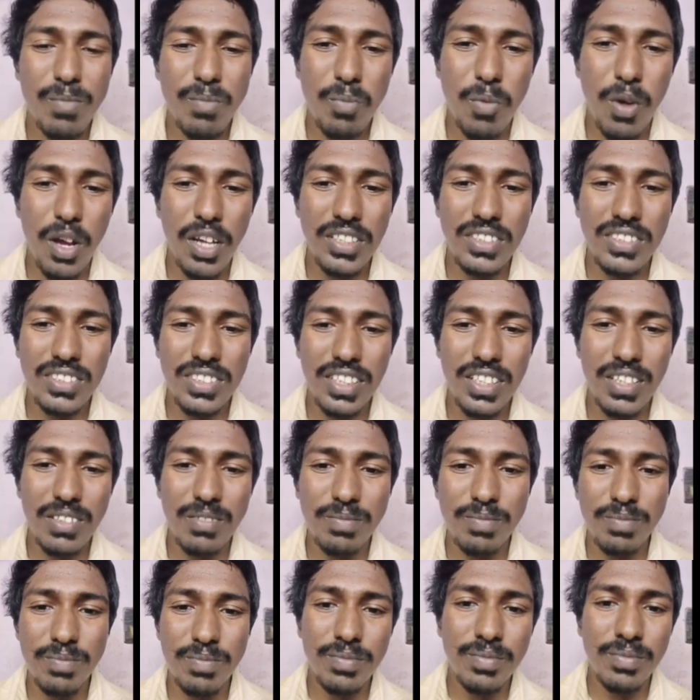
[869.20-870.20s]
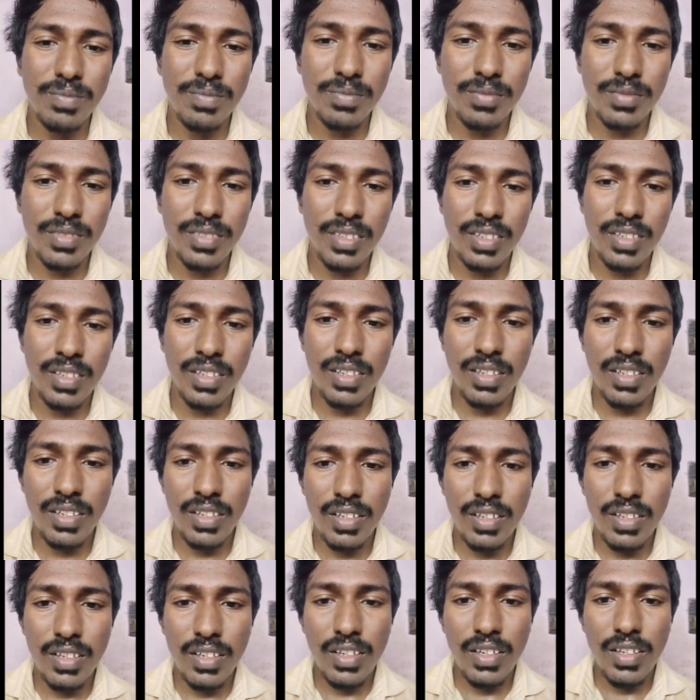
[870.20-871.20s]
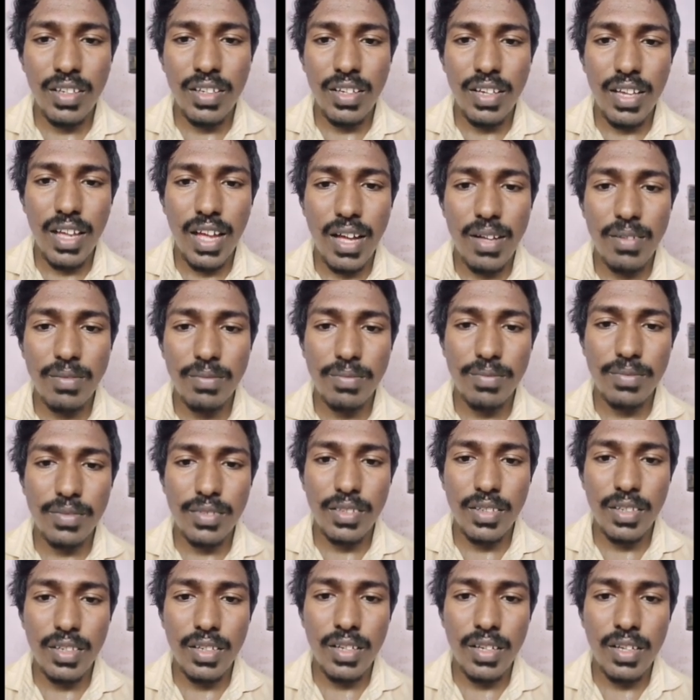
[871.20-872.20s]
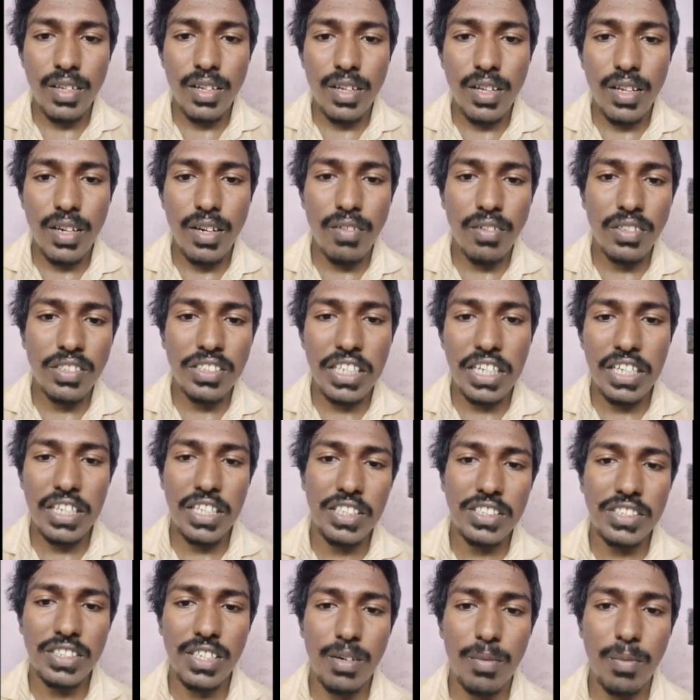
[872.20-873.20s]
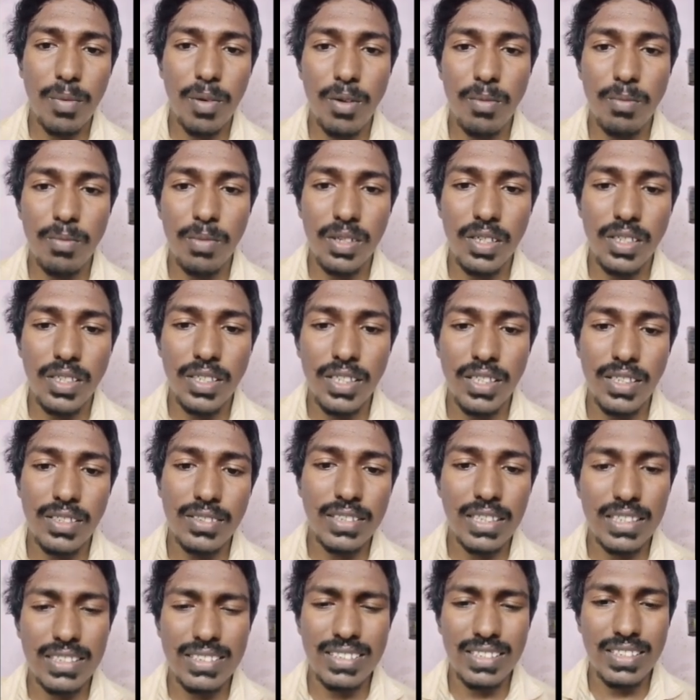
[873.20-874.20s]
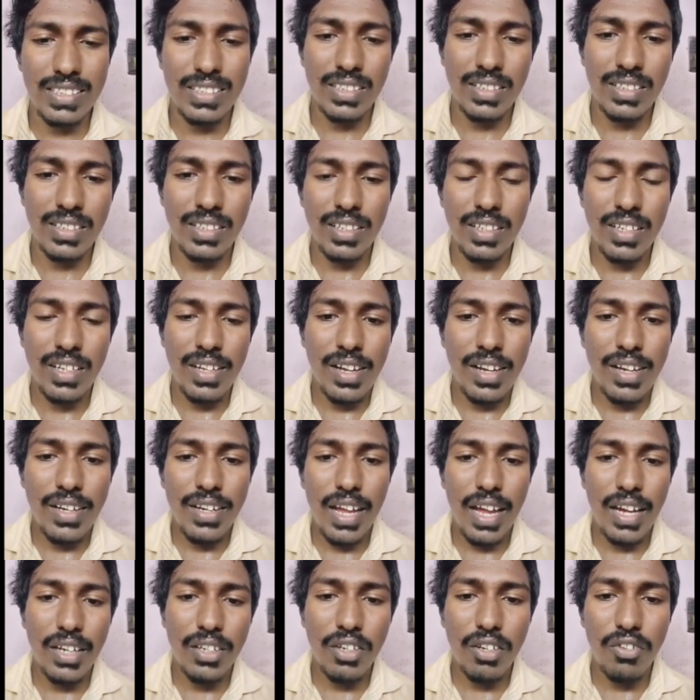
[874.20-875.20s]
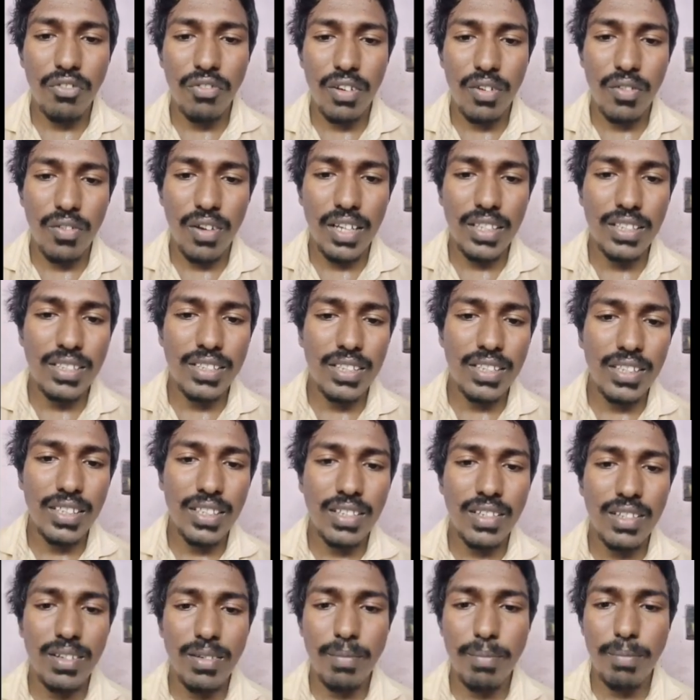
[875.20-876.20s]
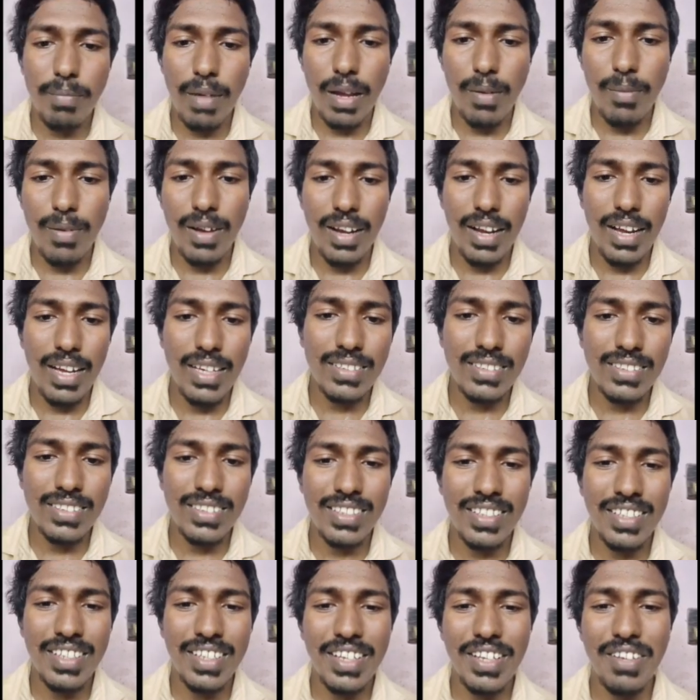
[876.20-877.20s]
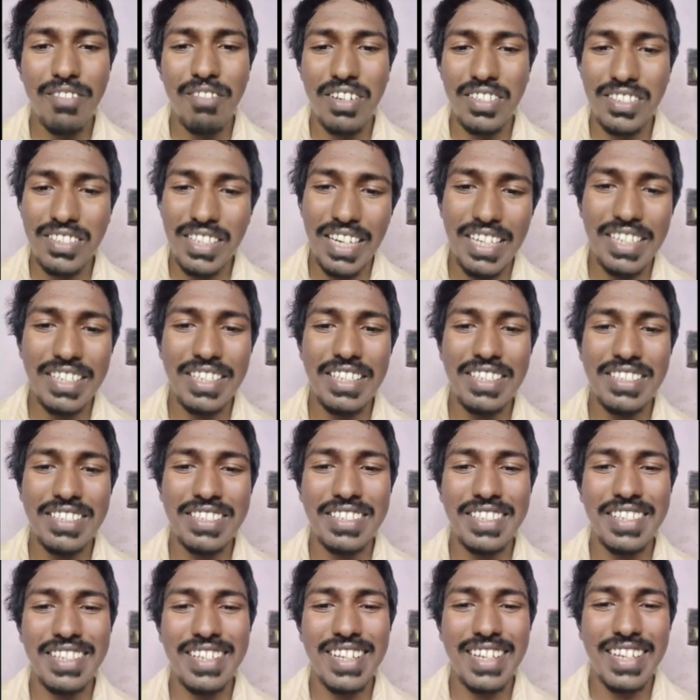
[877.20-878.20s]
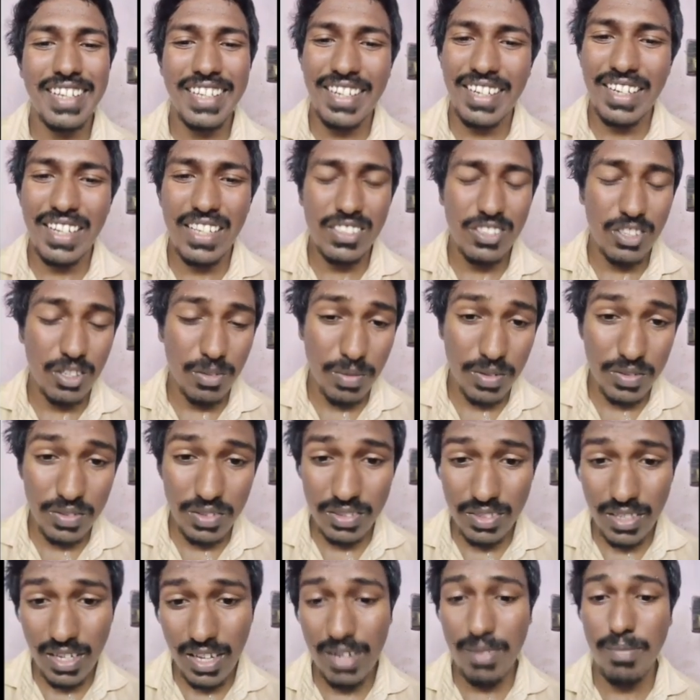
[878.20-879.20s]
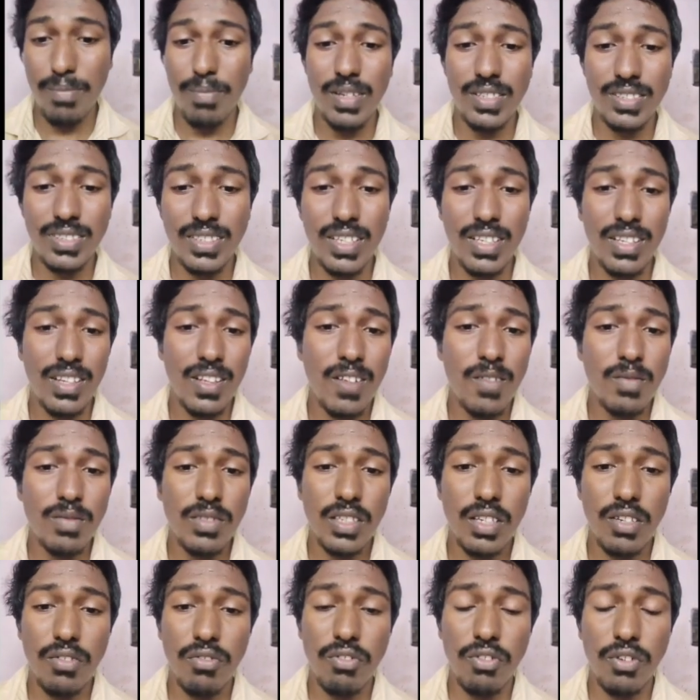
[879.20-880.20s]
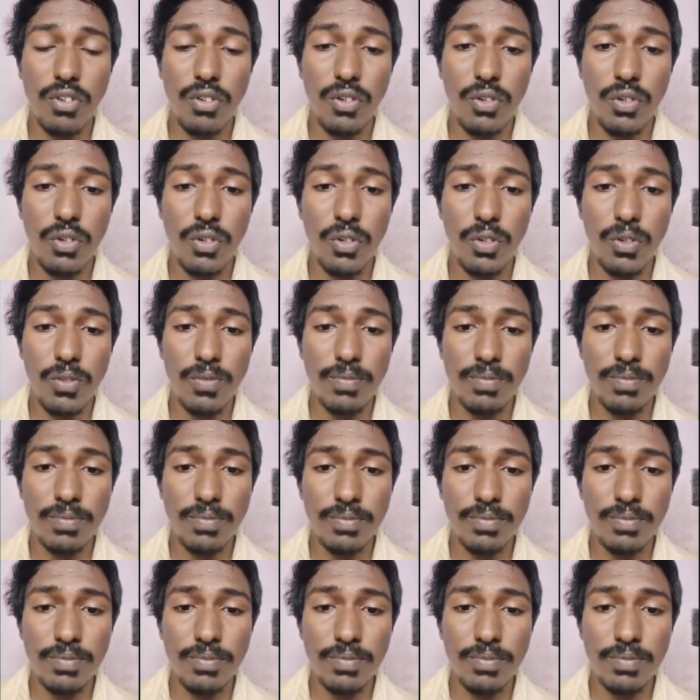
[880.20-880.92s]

Boy's theorem. Yeah, reverse conditional probability. That's it. Thank you for watching. Bye bye guys. Your scientist Ginnela Someswara Sai Prasad. If you